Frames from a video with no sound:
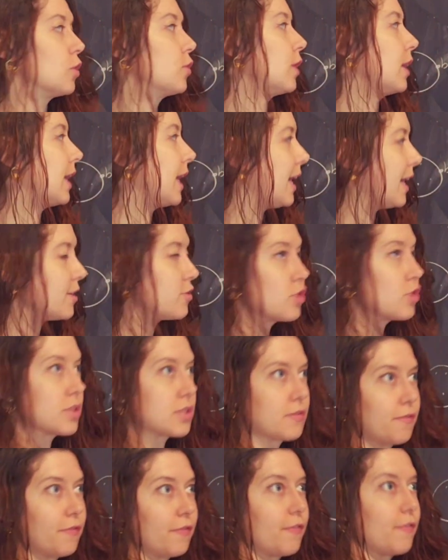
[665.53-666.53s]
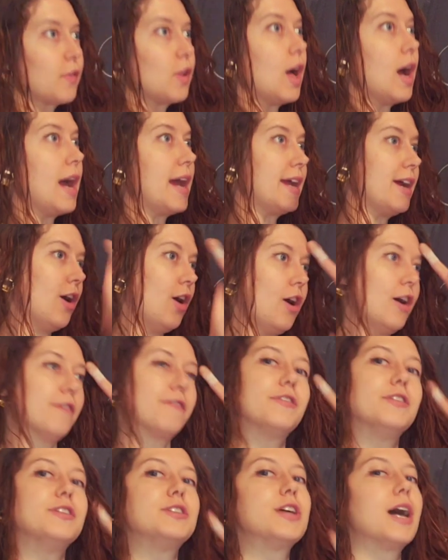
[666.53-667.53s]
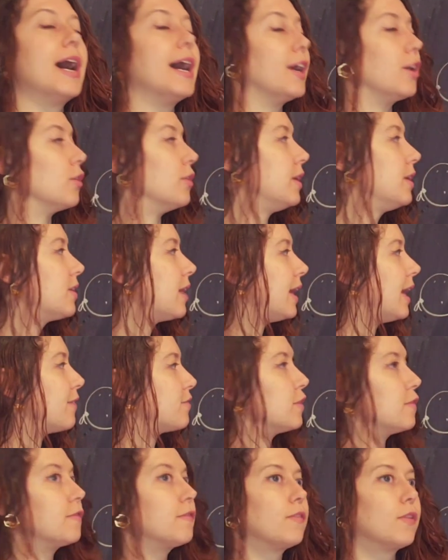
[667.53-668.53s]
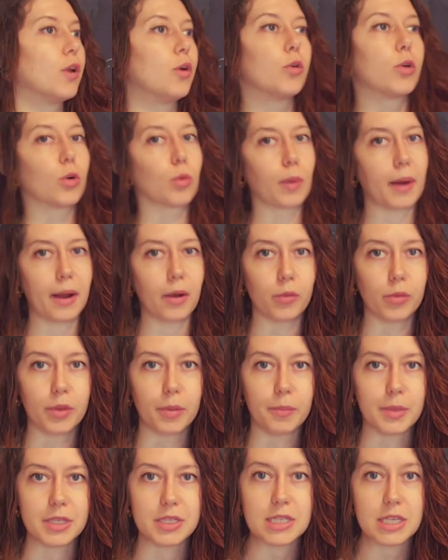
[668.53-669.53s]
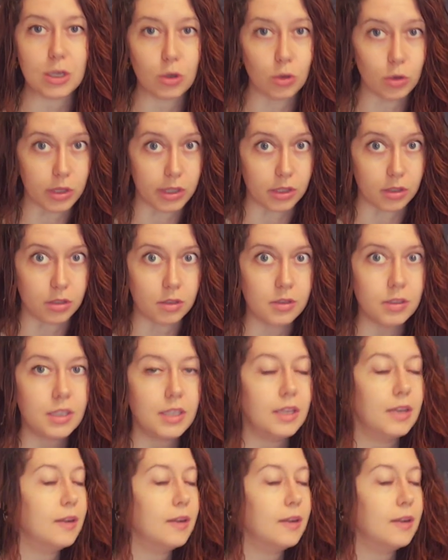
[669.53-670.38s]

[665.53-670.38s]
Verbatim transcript: They can't just fly off entirely. They have to float around the material.